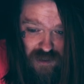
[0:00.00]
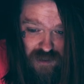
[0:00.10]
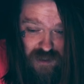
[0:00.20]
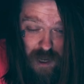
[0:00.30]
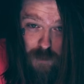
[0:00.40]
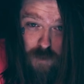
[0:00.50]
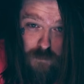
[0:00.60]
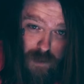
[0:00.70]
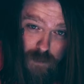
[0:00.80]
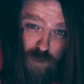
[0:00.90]
same
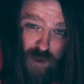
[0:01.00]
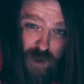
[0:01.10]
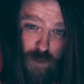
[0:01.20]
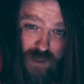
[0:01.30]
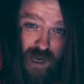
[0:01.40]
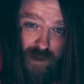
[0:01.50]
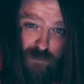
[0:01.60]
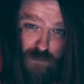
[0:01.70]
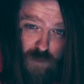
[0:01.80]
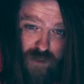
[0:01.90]
old people that always have
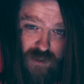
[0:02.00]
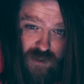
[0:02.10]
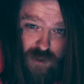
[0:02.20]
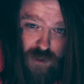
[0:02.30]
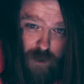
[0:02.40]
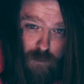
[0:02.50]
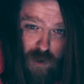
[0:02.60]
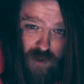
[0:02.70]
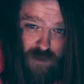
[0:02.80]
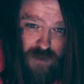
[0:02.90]
a voice, the Jake
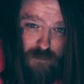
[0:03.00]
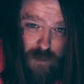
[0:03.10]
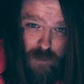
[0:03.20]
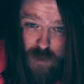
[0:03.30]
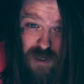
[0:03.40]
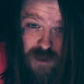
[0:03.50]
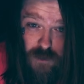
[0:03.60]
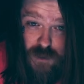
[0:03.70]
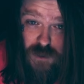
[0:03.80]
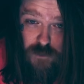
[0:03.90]
Paulers and people that
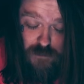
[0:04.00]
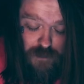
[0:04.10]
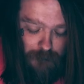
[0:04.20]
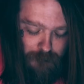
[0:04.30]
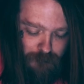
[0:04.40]
don't deserve it,